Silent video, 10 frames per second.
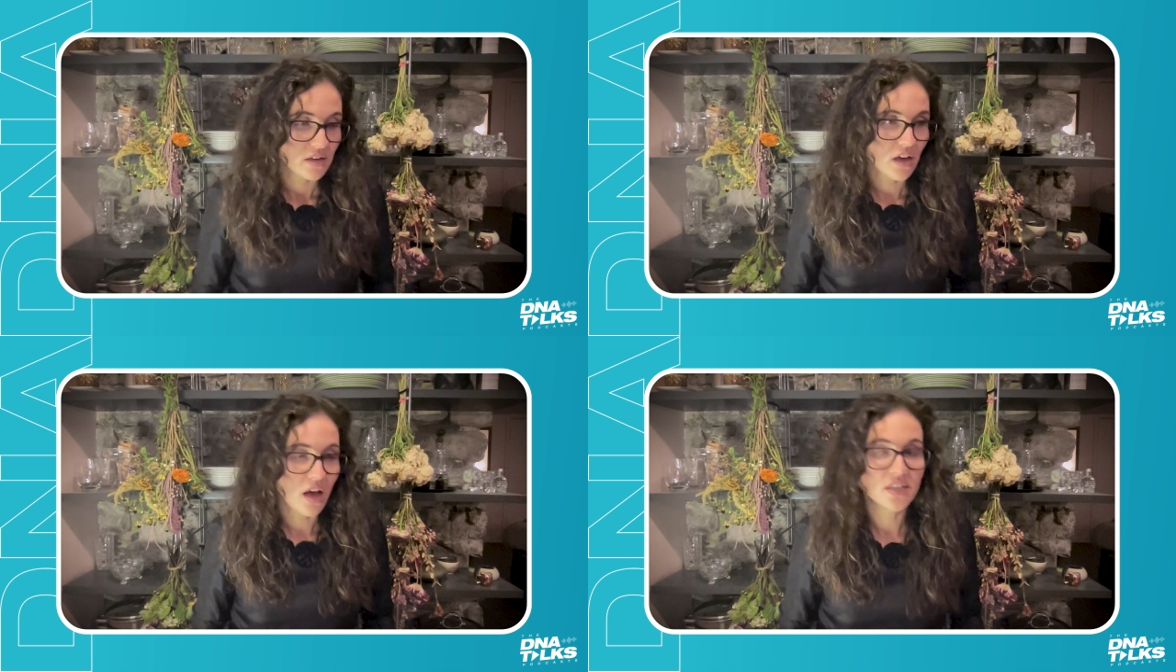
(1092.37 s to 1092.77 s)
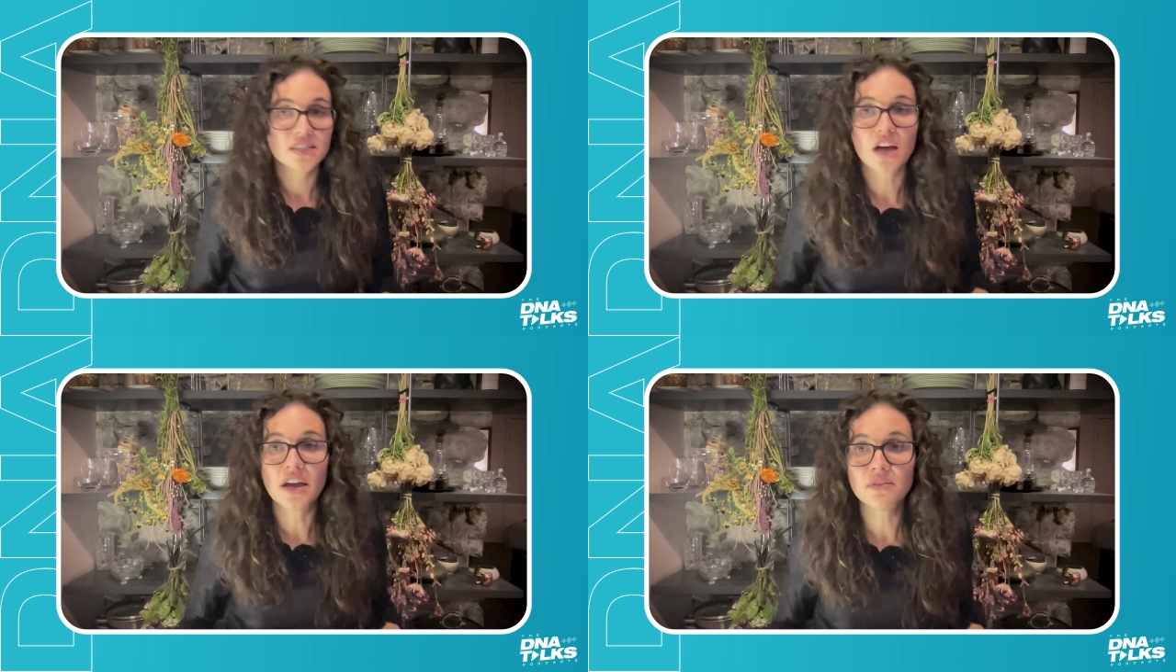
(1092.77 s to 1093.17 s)

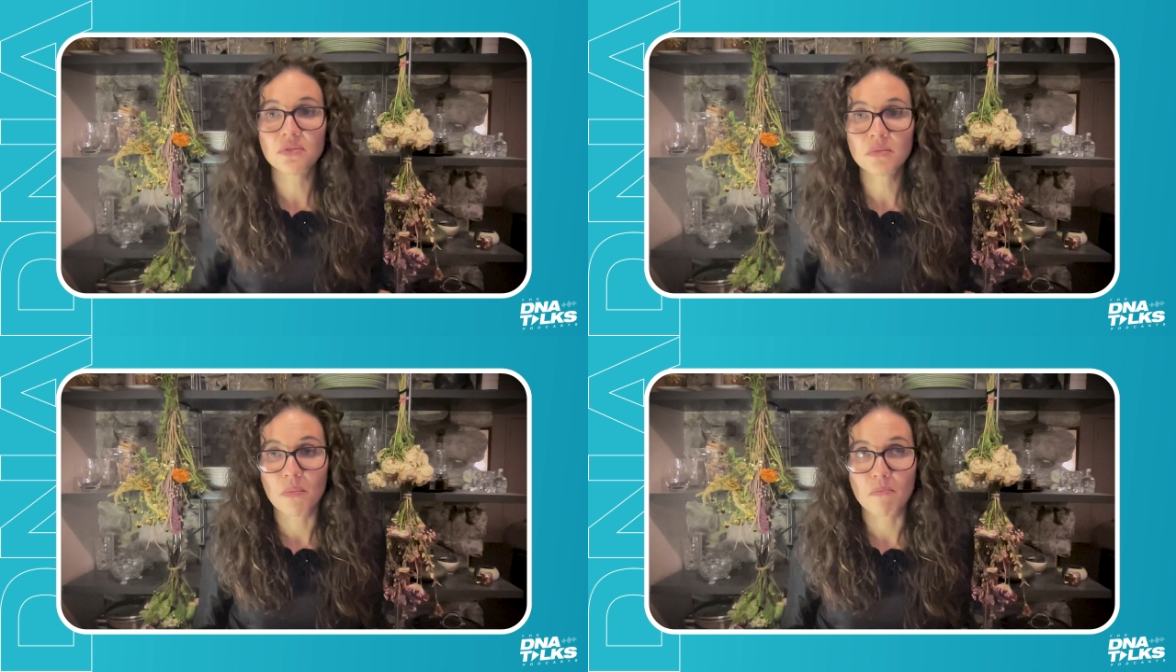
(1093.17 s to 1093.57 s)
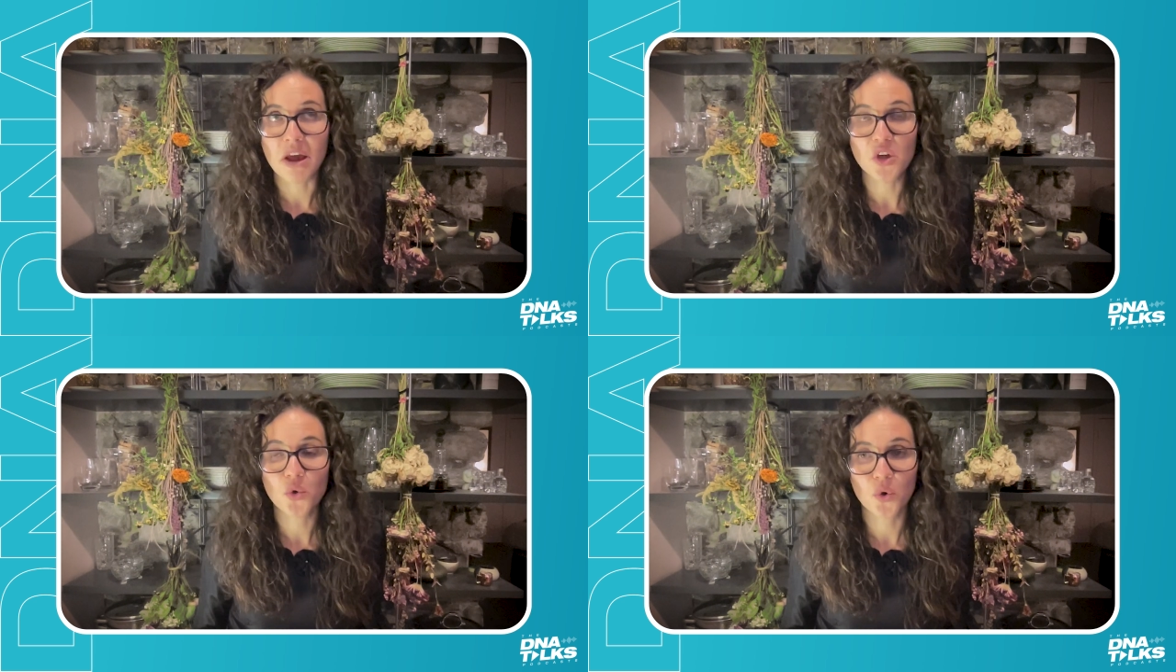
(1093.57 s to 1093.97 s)
Aside from the
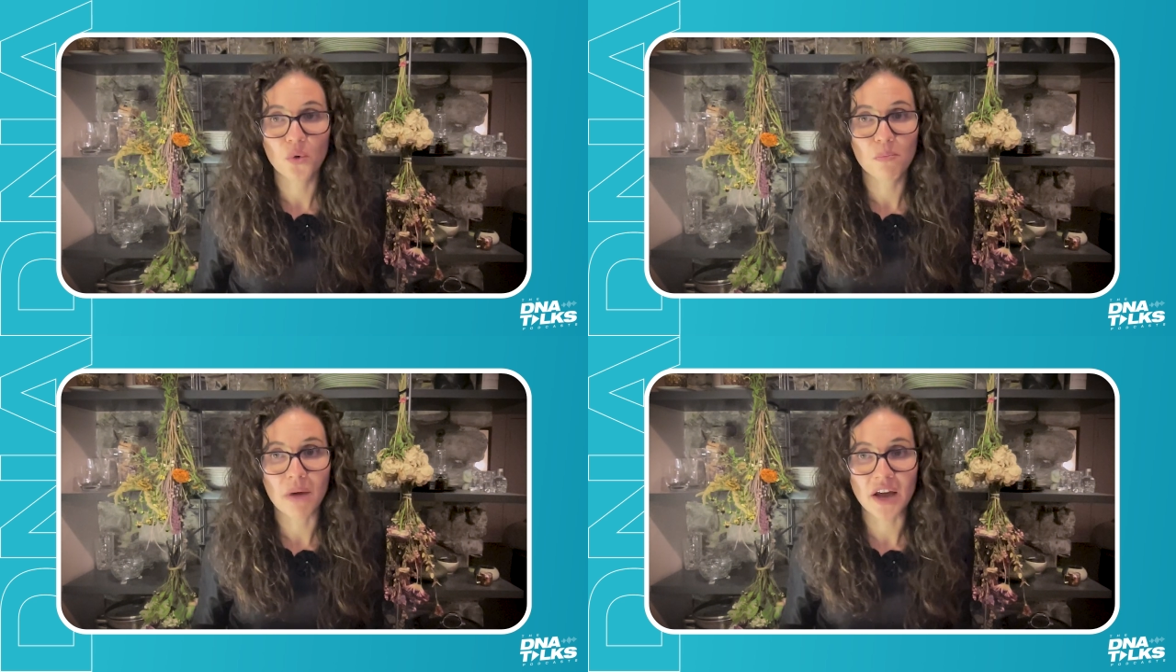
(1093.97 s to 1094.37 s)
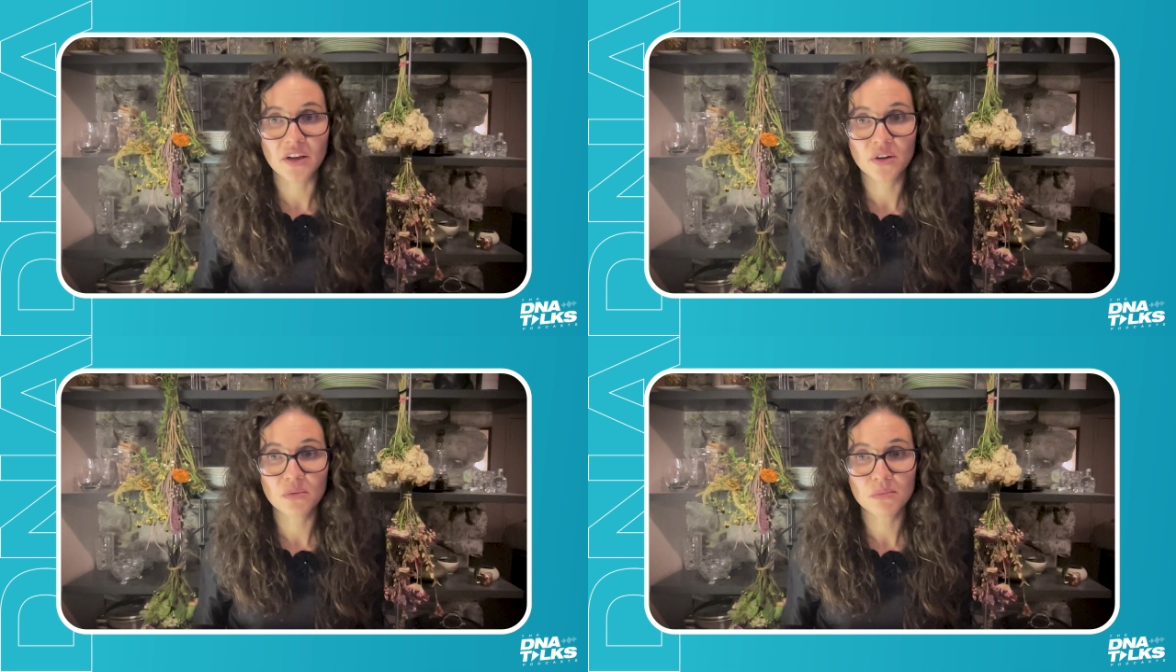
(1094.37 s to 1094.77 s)

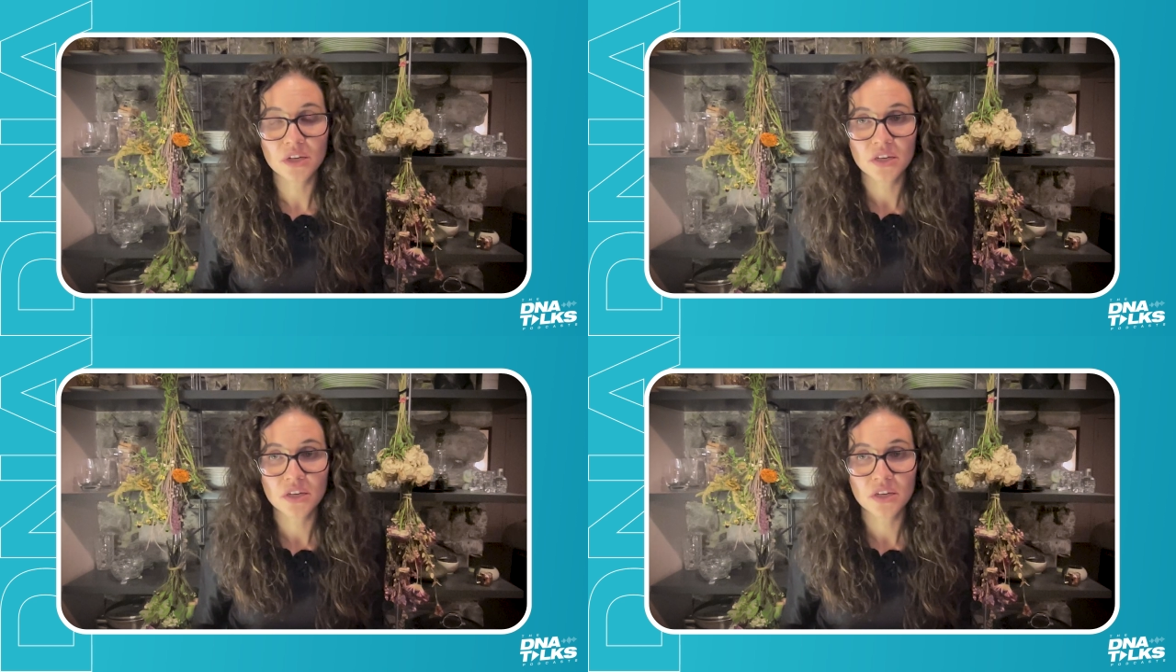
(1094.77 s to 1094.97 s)
microbiome,